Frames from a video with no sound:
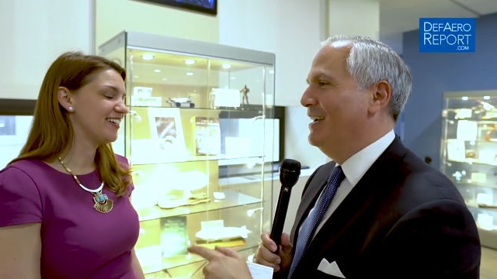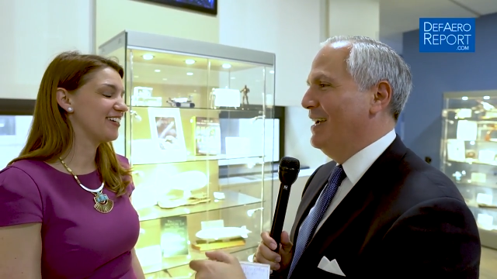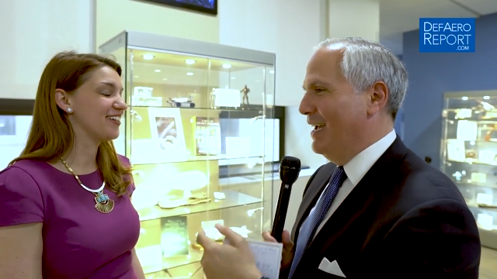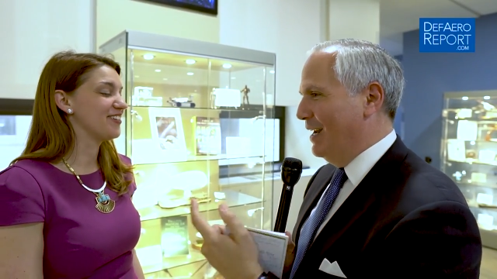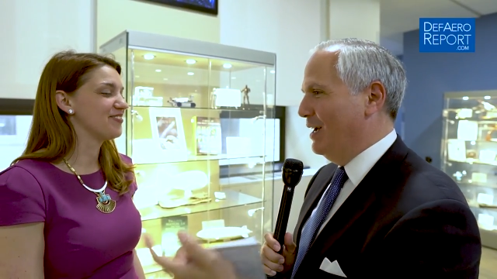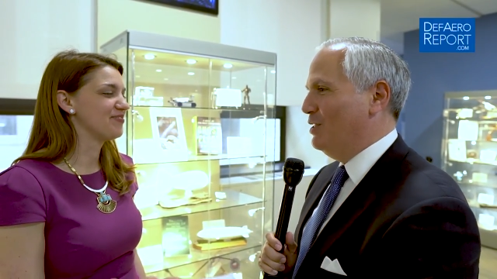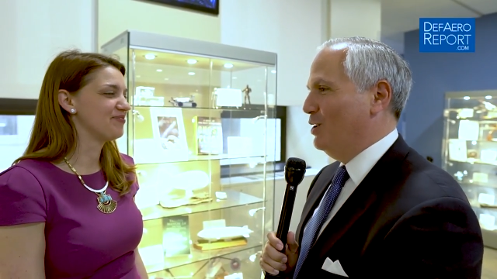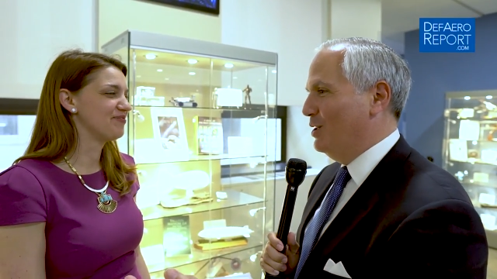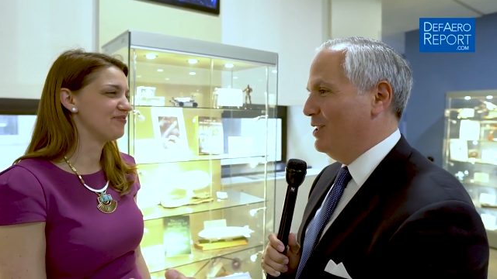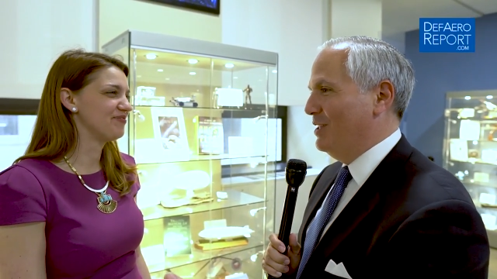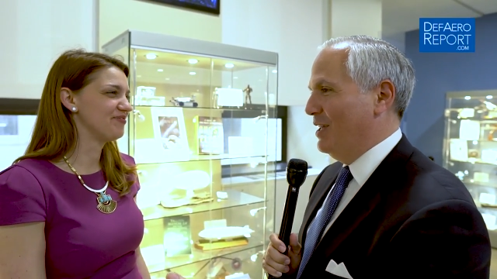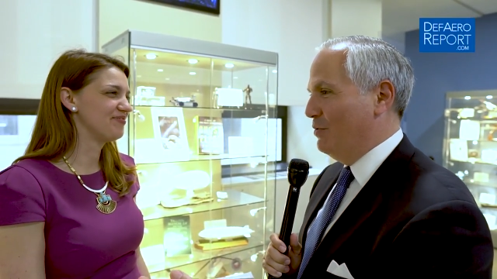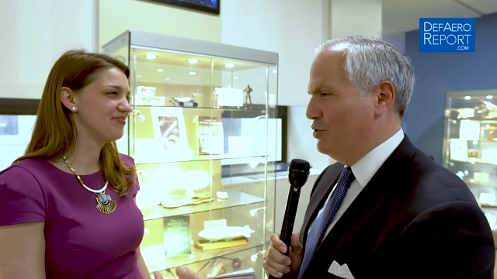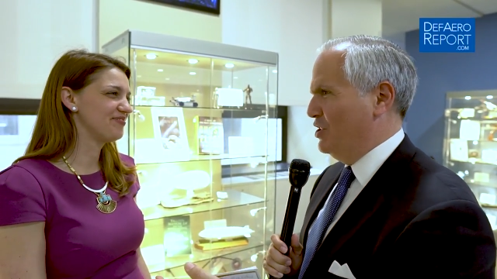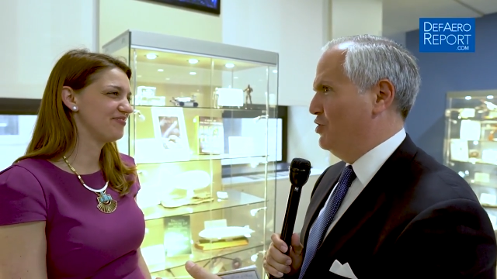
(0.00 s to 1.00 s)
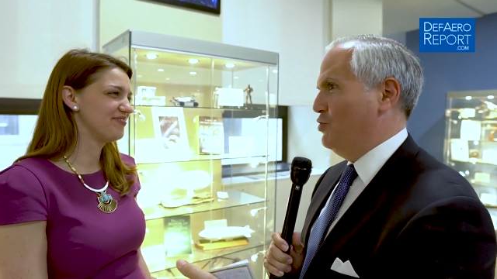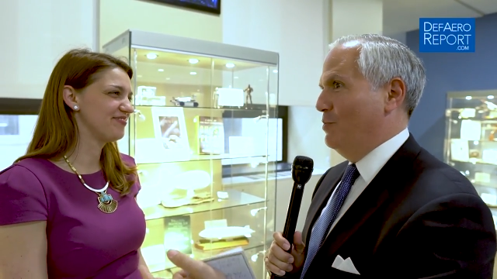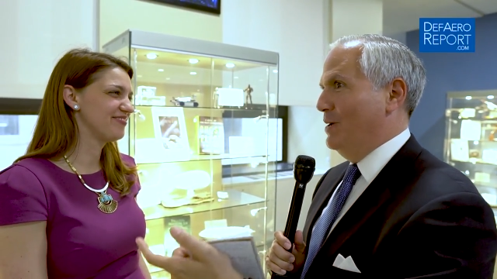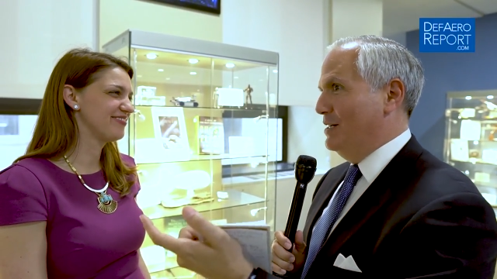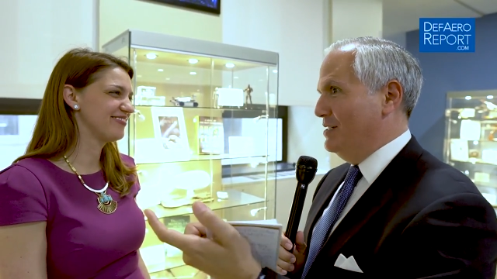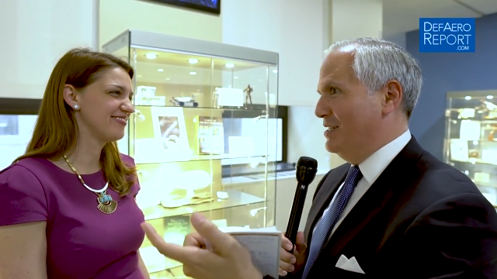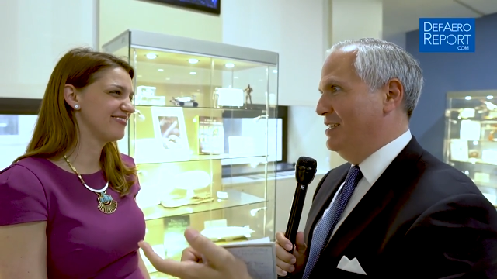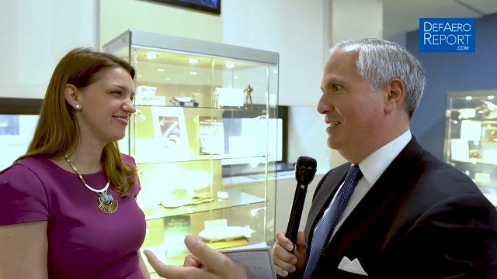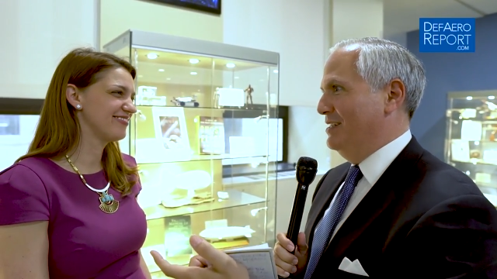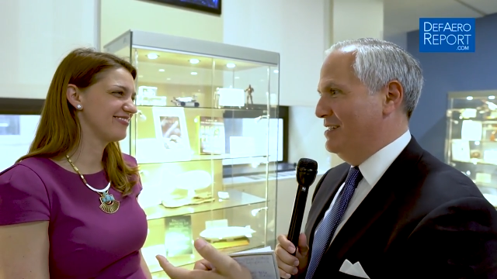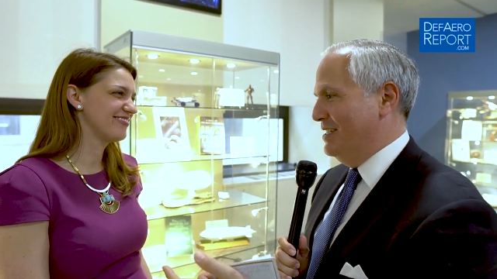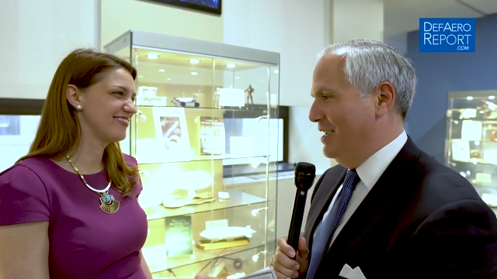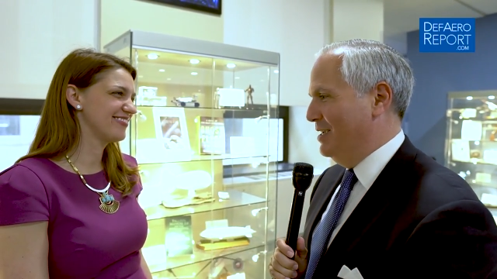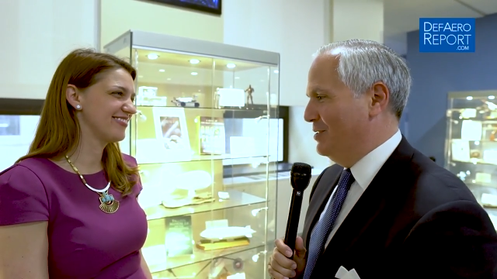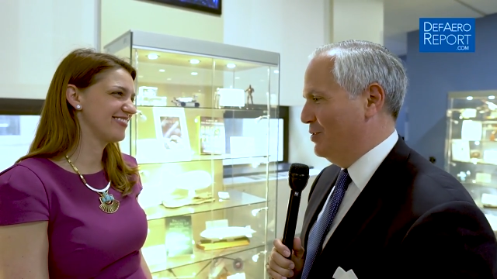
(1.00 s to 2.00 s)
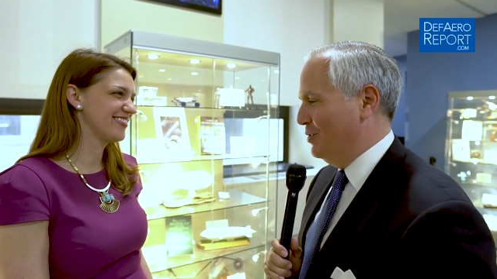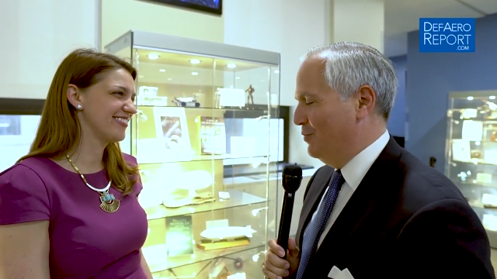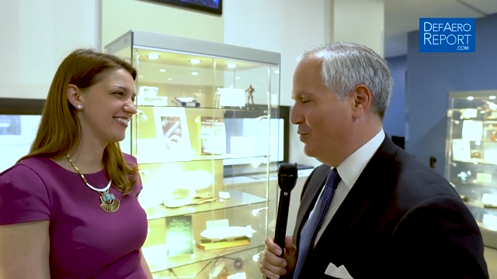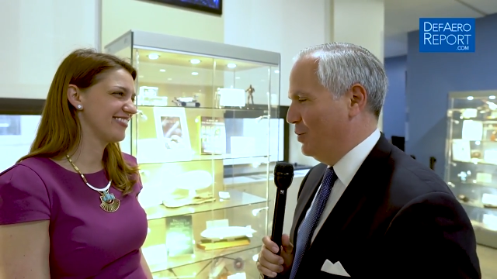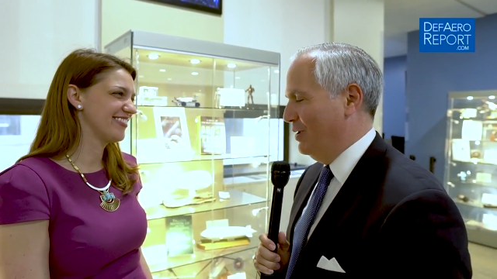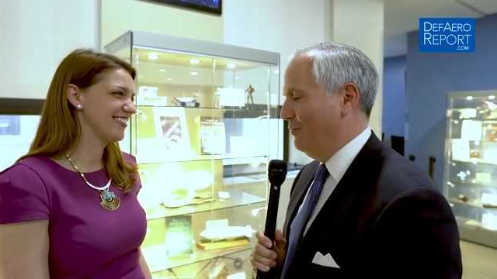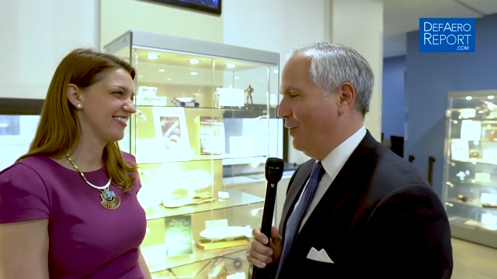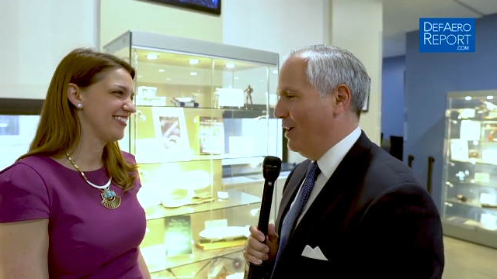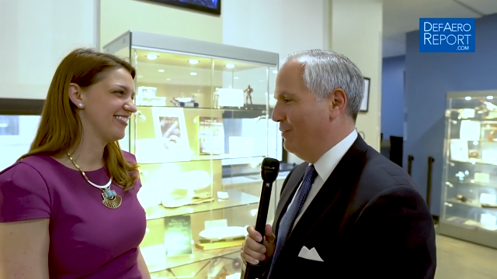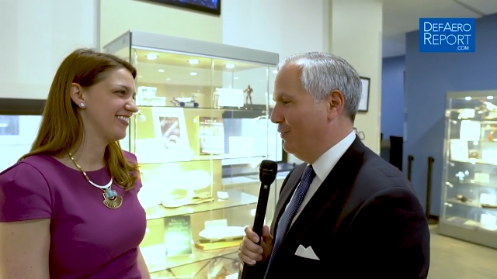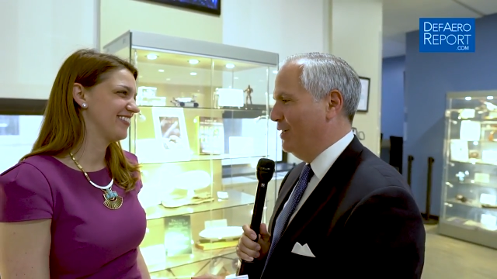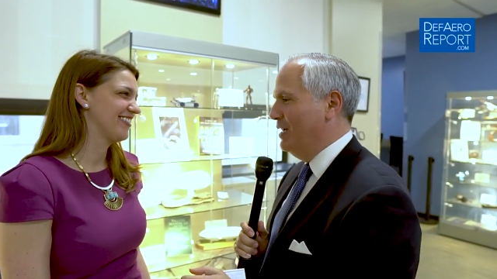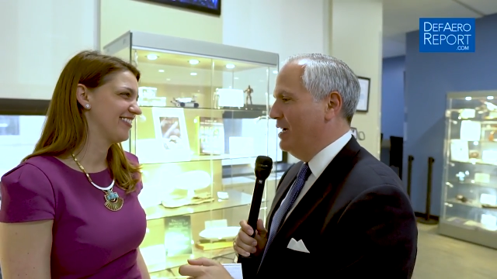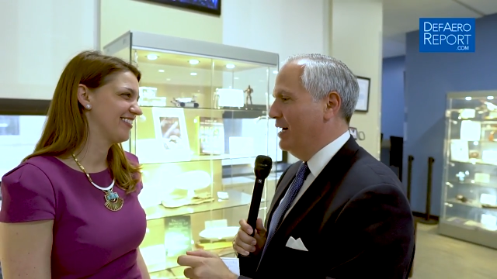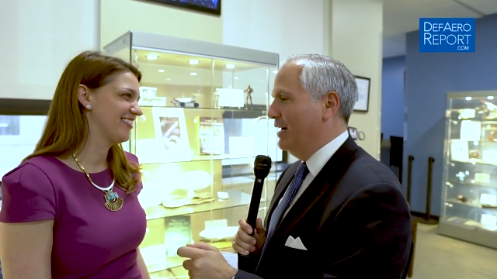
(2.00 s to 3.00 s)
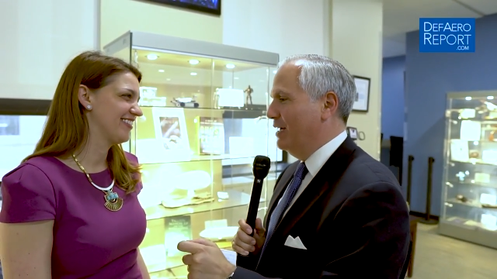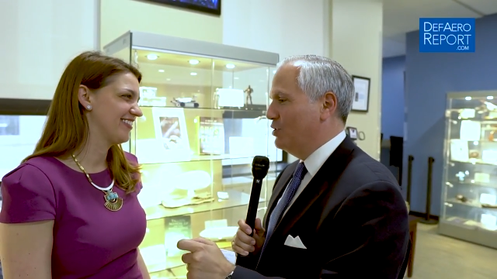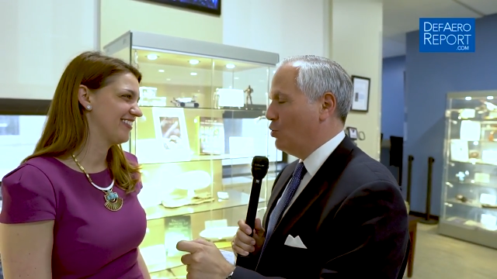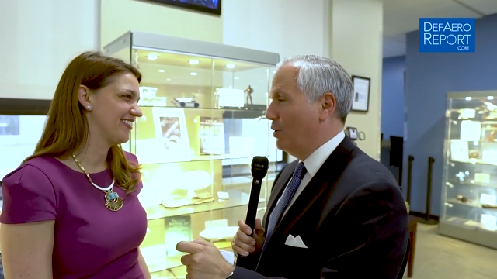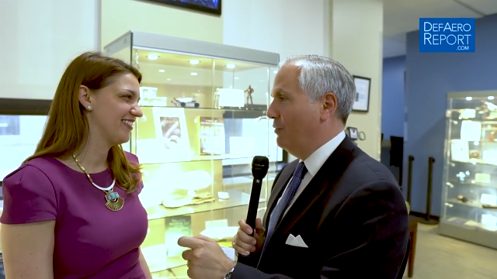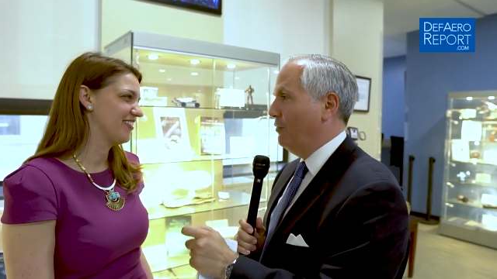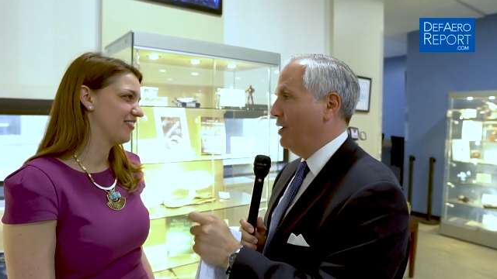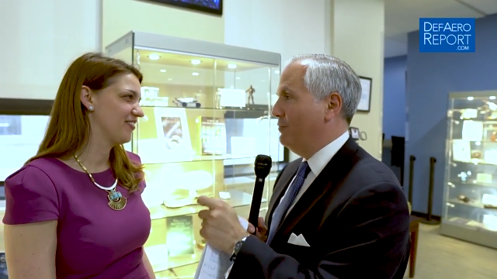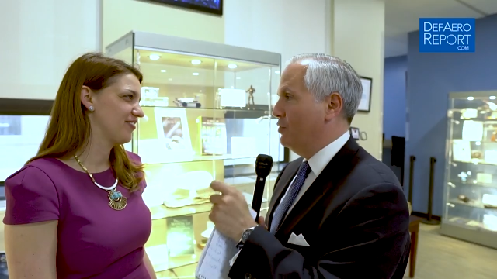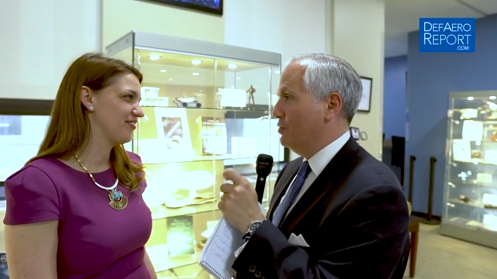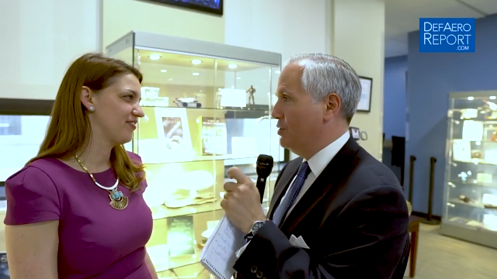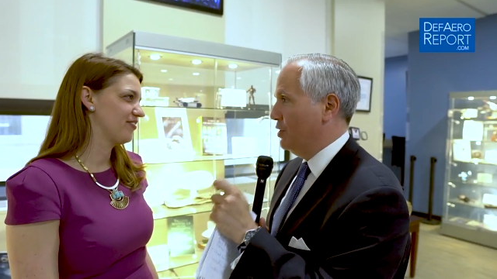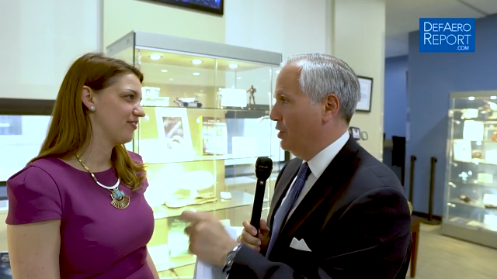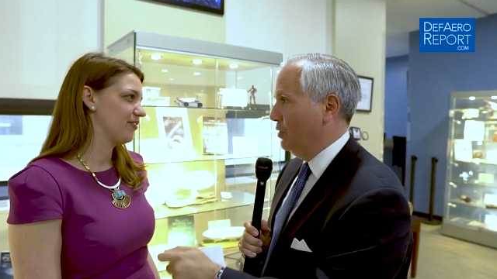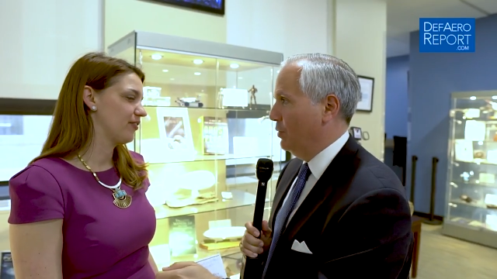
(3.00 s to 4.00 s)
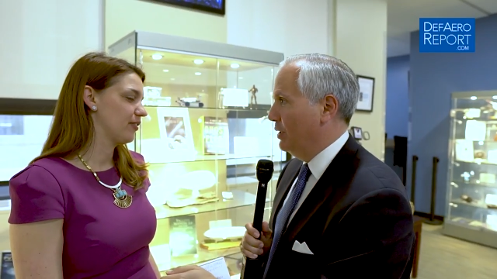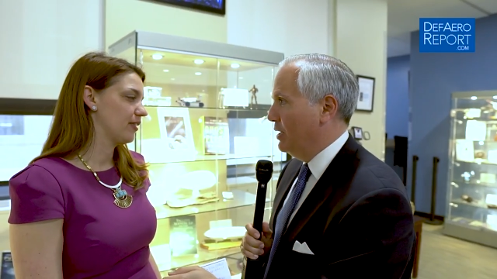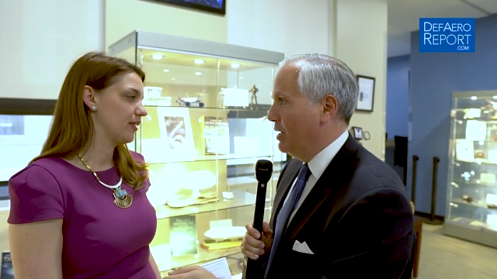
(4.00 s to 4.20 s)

Speaker 1: and I thought that that was a tremendous thing to say, sort of 25, uh, 25 years ago.